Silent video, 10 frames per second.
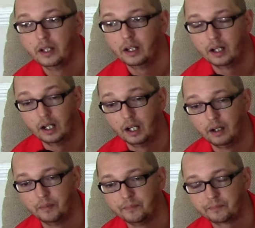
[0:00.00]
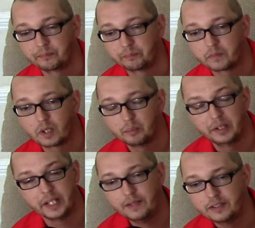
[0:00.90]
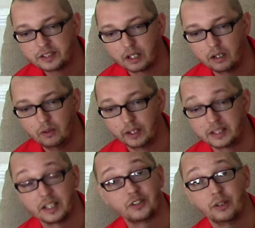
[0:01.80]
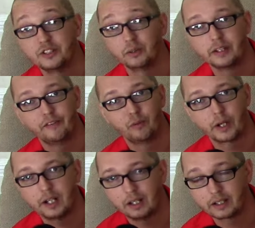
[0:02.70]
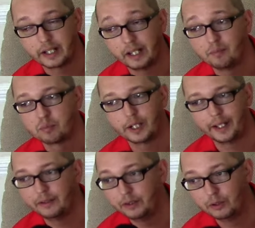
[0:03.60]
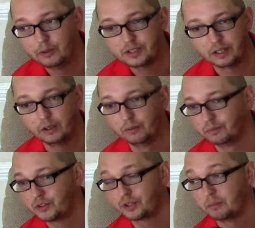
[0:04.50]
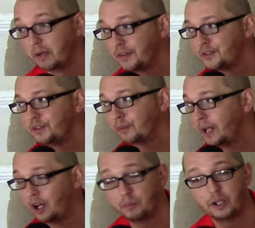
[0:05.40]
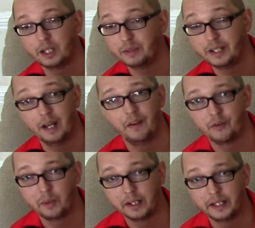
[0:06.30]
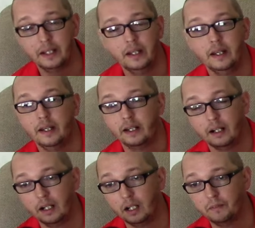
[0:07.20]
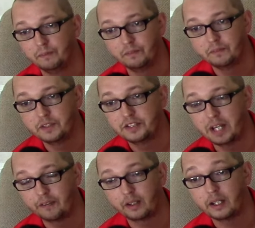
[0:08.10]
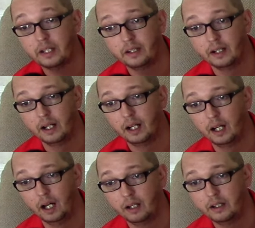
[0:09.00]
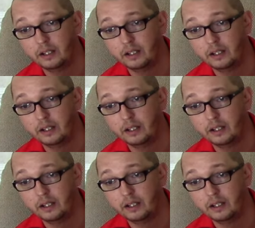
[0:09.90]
but even so, like I said, it's only a $40 game, brand new. So a month or two from now, it'll probably be down to 20. It's definitely a